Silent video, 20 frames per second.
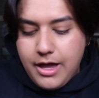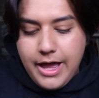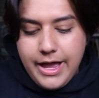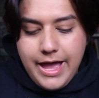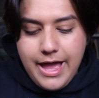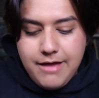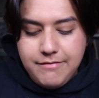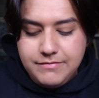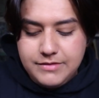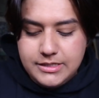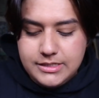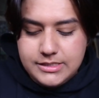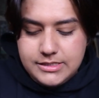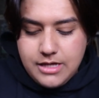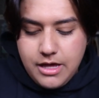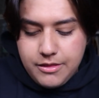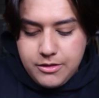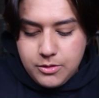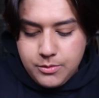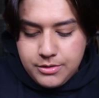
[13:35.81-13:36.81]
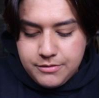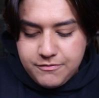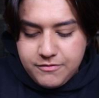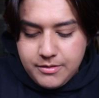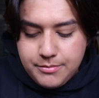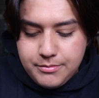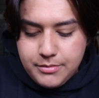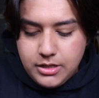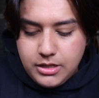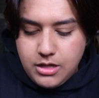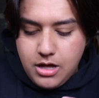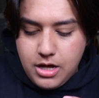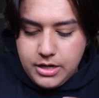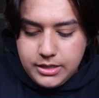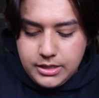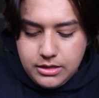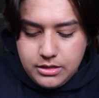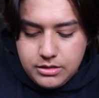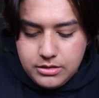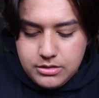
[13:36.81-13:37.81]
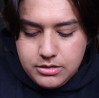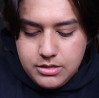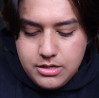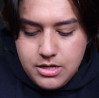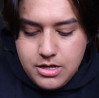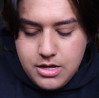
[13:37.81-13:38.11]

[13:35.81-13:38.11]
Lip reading: I have this other one from Milani.